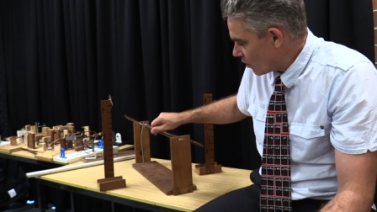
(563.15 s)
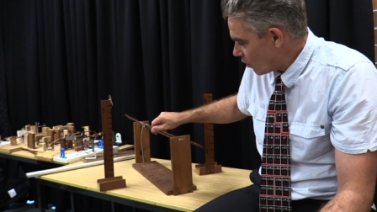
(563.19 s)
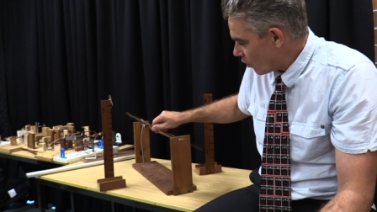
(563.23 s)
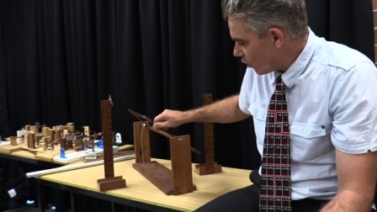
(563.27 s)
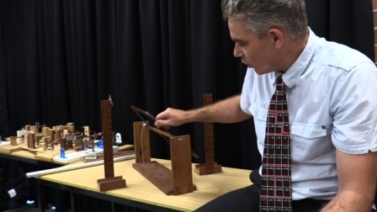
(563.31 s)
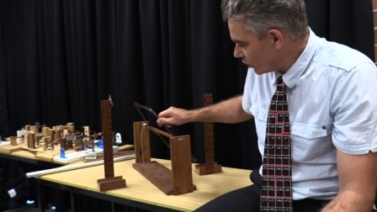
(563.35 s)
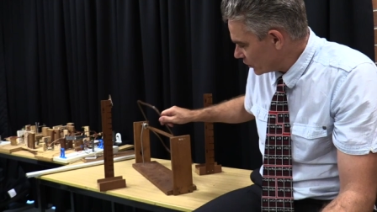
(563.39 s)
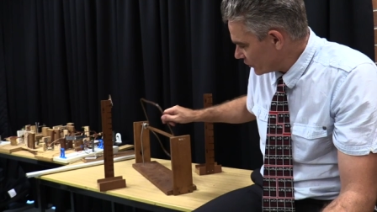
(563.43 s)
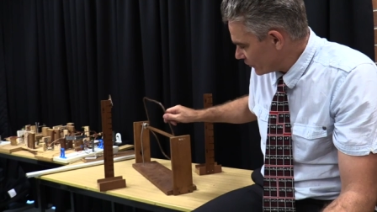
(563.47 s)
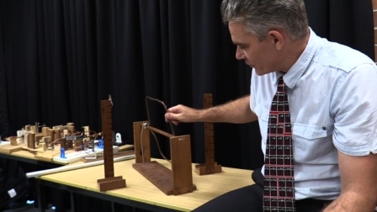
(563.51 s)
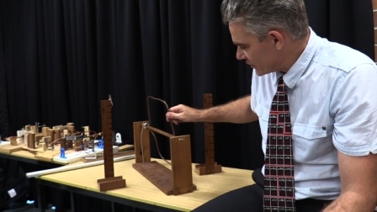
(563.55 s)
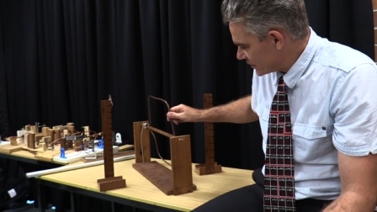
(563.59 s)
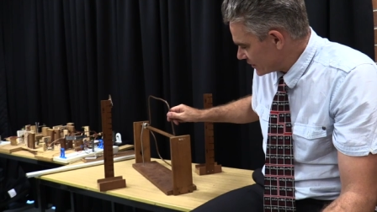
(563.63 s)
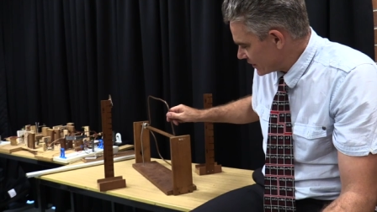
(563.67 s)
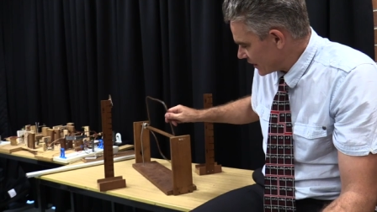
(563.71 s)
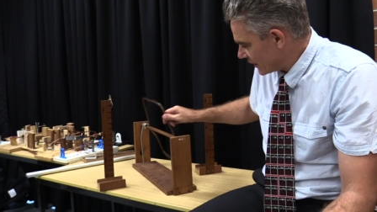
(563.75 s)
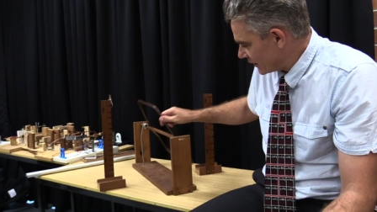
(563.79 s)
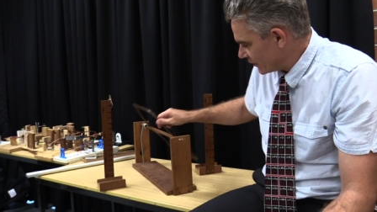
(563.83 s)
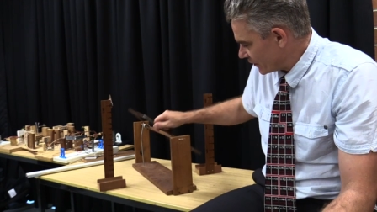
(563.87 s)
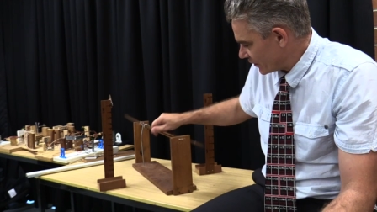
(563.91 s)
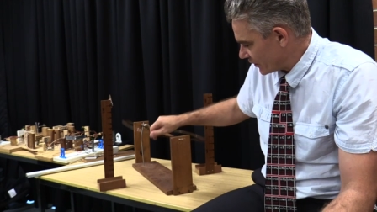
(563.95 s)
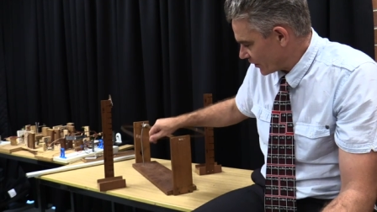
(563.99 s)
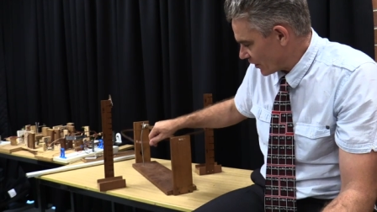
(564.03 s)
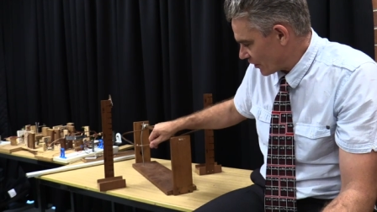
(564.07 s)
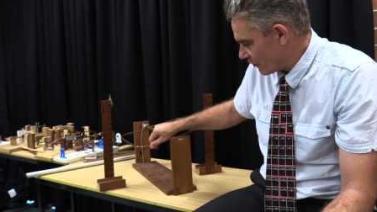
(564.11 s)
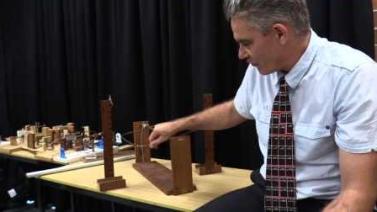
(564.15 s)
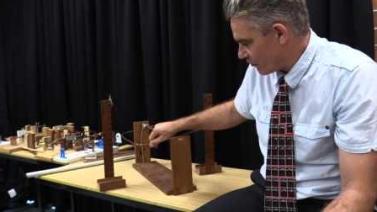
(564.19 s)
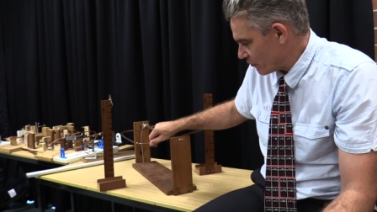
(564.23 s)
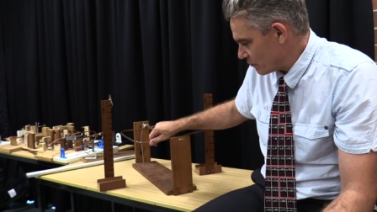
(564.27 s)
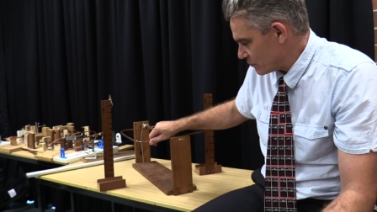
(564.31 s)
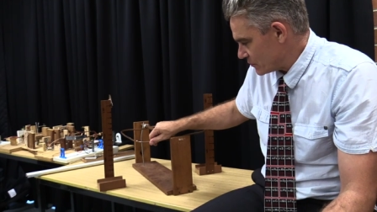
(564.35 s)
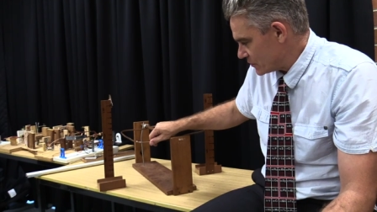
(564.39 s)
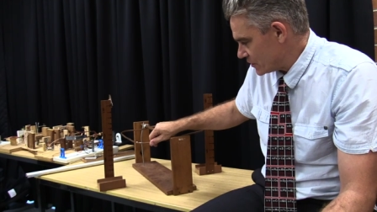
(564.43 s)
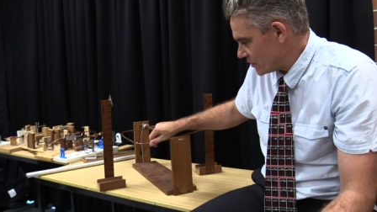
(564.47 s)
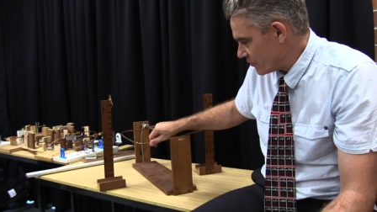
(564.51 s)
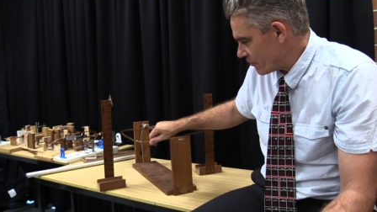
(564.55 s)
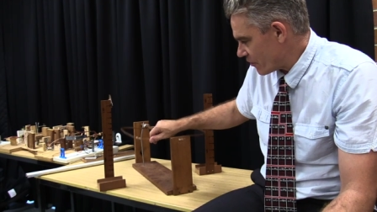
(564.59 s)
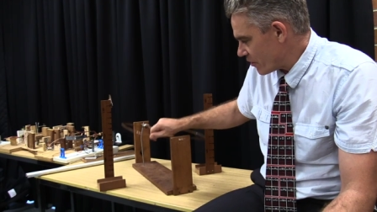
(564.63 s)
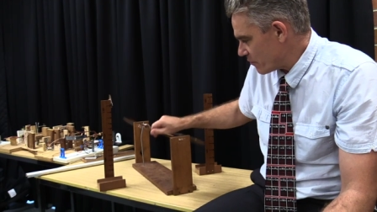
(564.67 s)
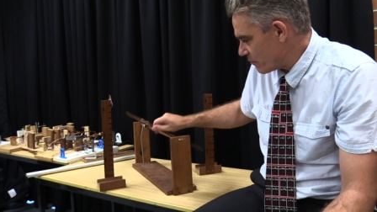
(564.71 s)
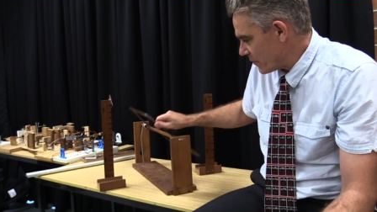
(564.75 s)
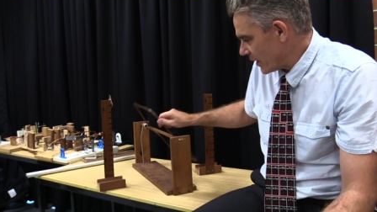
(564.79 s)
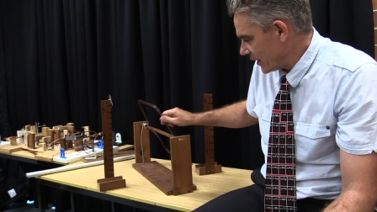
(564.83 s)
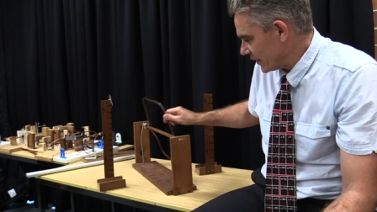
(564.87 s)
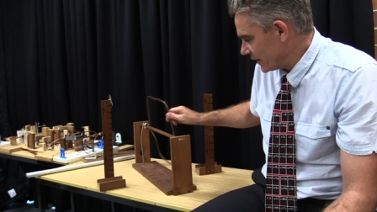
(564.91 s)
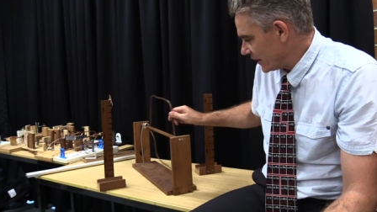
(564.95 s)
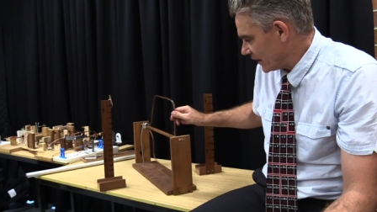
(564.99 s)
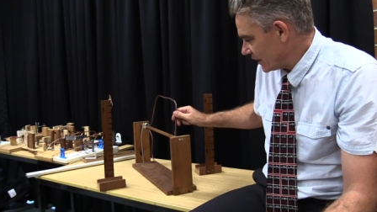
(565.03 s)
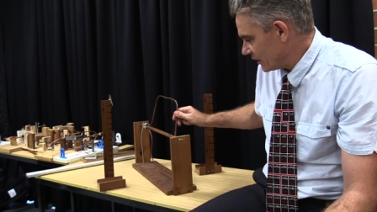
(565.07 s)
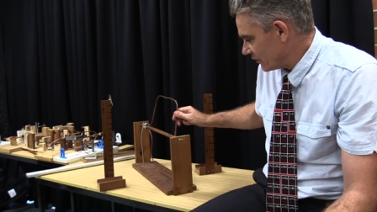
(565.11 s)
all of a sudden I go from zero
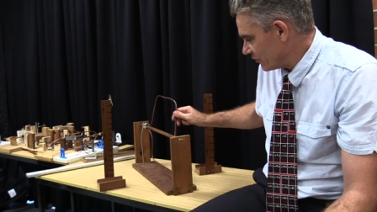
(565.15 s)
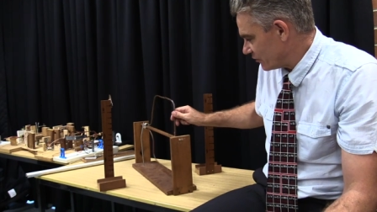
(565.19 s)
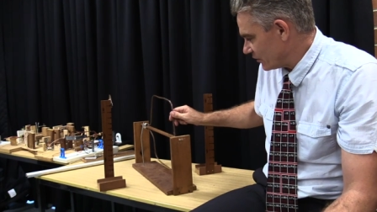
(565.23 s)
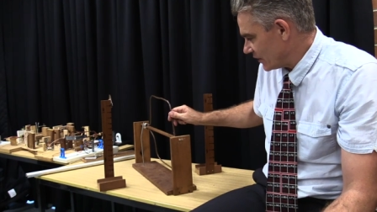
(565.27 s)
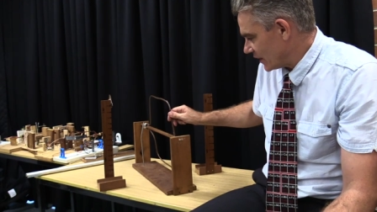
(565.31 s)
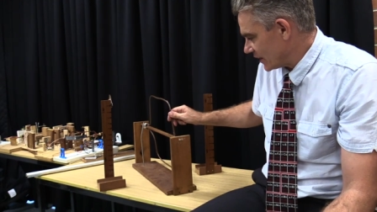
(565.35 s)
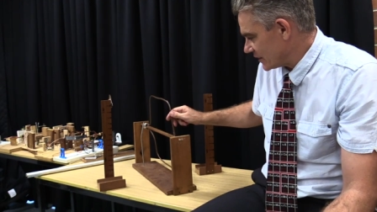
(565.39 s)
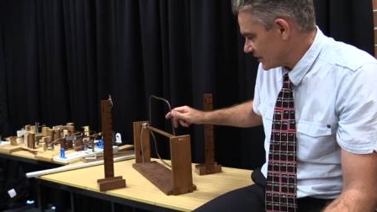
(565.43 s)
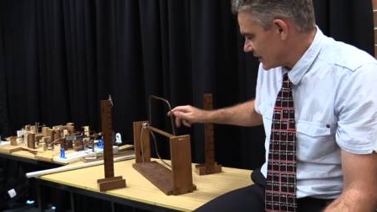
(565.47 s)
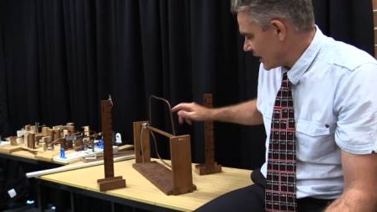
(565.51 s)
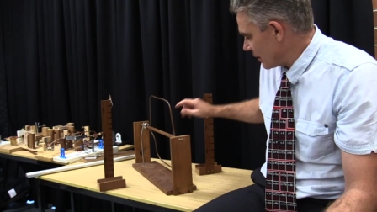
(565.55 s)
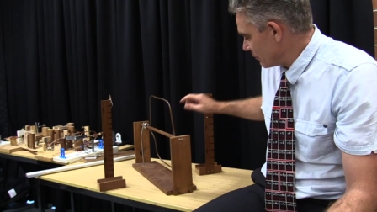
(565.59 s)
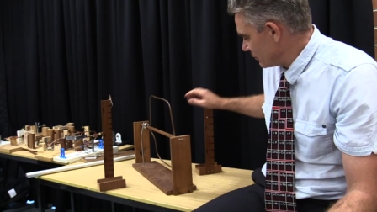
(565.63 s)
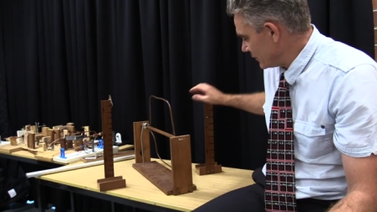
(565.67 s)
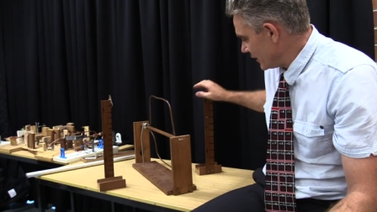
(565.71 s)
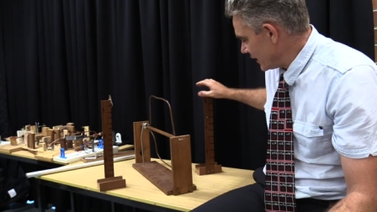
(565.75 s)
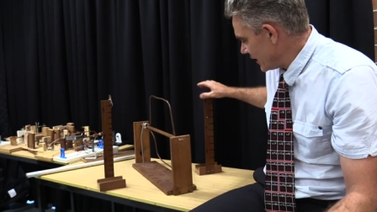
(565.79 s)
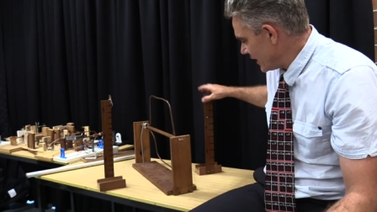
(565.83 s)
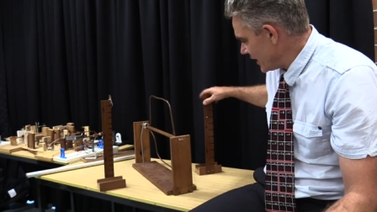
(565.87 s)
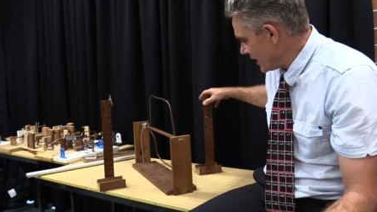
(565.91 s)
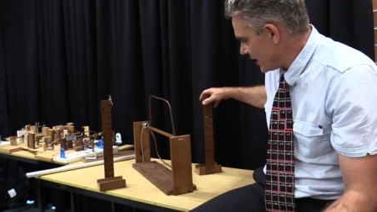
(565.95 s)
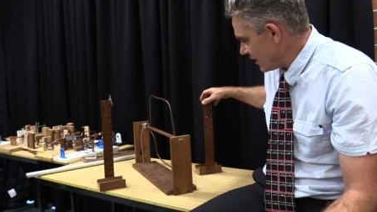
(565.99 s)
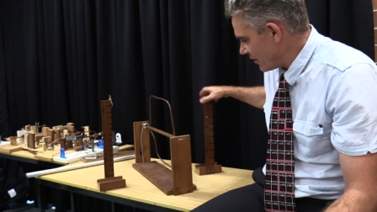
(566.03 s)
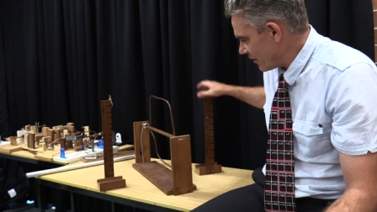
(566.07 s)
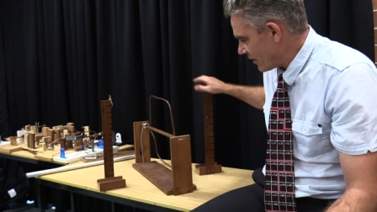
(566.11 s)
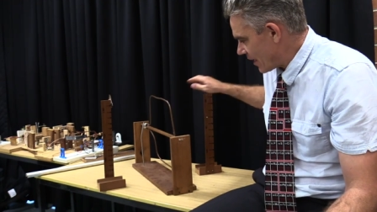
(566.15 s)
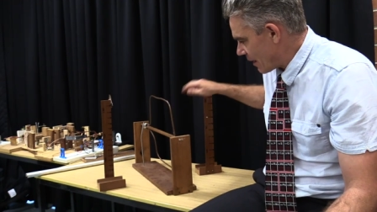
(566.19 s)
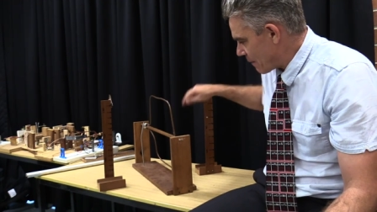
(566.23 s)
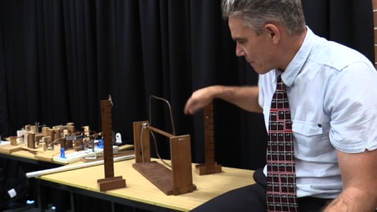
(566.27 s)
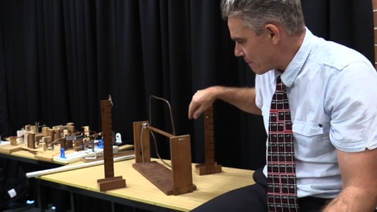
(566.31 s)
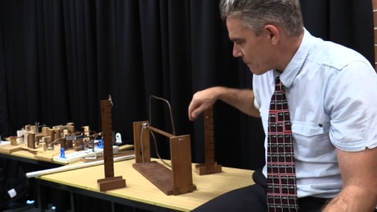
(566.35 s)
magnetic flux up to here,